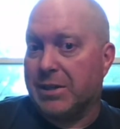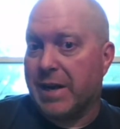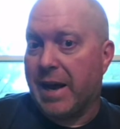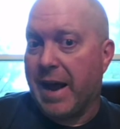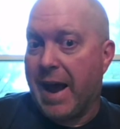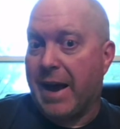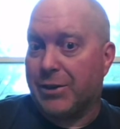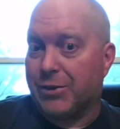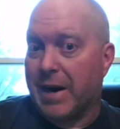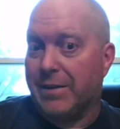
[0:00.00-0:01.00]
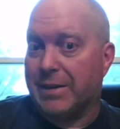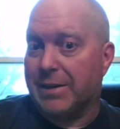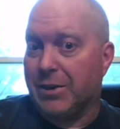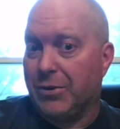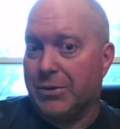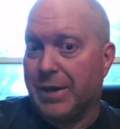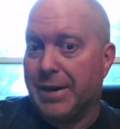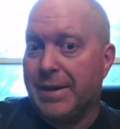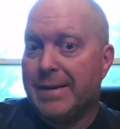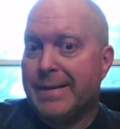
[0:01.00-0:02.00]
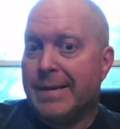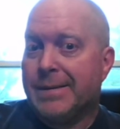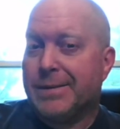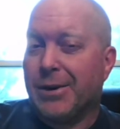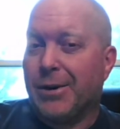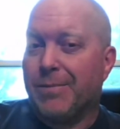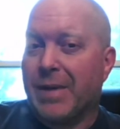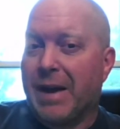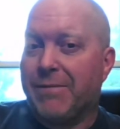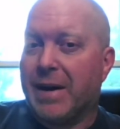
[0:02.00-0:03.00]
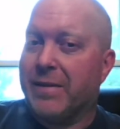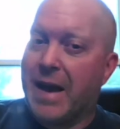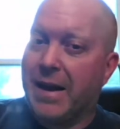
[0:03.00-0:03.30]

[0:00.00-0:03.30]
But I've never seen anybody actually say, "Hey, I tried this and used it."